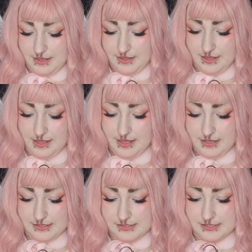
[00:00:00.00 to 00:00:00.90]

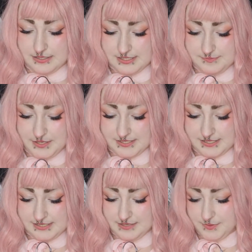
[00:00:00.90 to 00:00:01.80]
And this makes it
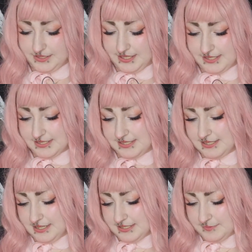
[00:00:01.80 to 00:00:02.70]
sit really nice and
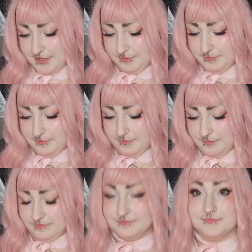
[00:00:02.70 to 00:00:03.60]
snug to my
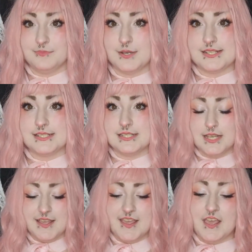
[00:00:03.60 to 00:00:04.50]
waist.
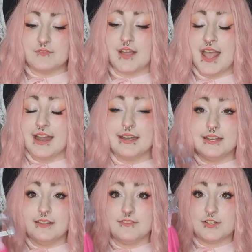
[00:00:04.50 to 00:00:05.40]
If I had
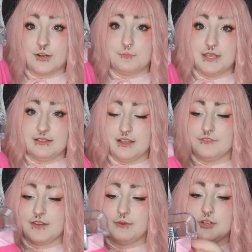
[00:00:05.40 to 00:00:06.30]
any of the dark pink
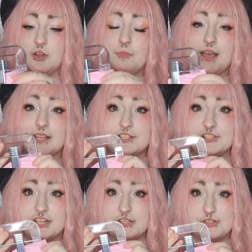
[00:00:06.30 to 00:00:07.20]
left, I would go back and
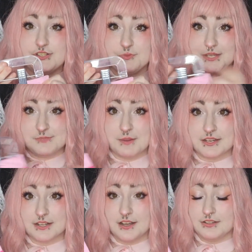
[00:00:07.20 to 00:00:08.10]
change this waistband
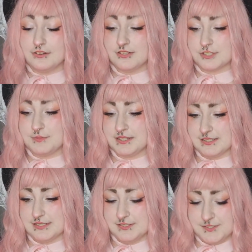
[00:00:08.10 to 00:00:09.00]
color just
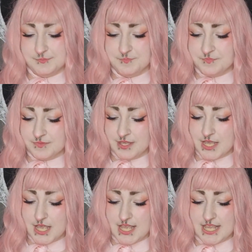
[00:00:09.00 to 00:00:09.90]
because
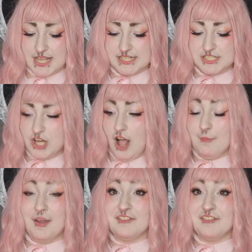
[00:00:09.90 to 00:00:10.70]
it's not my